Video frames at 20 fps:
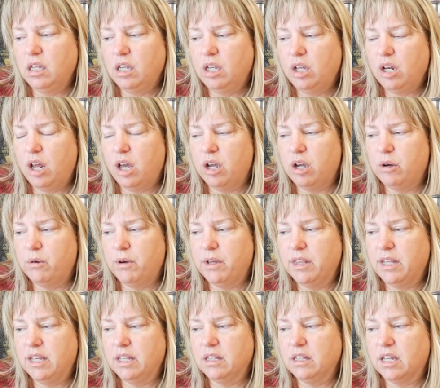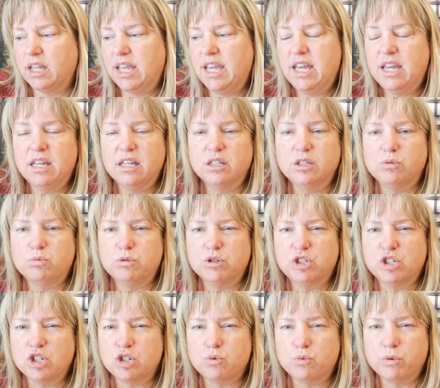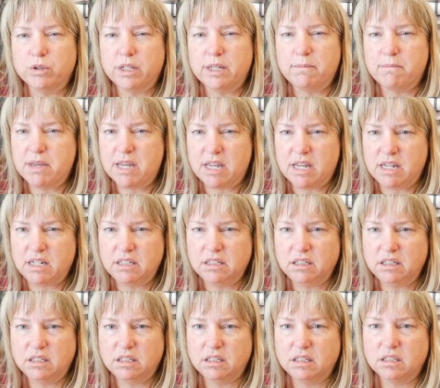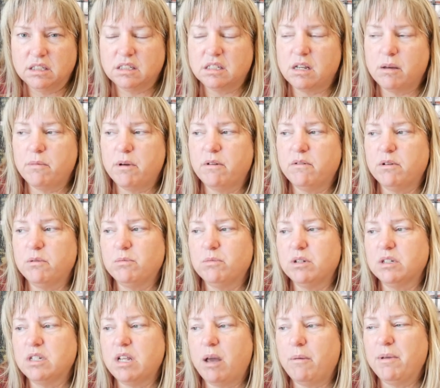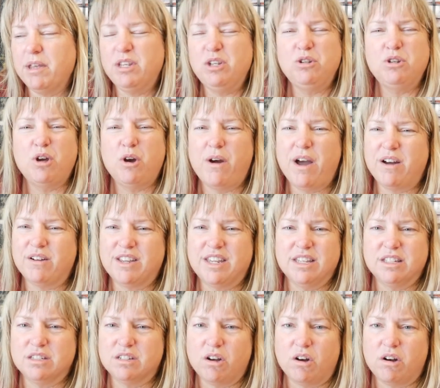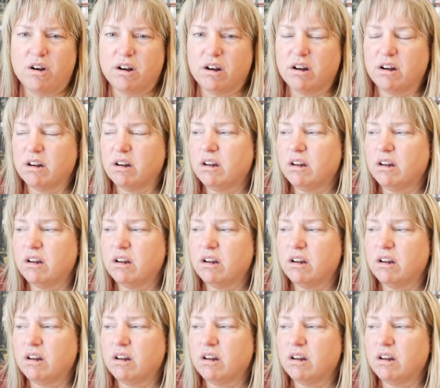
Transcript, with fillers: you know, and then the kids were just really mean. Some of them would, I mean, you know how kids are.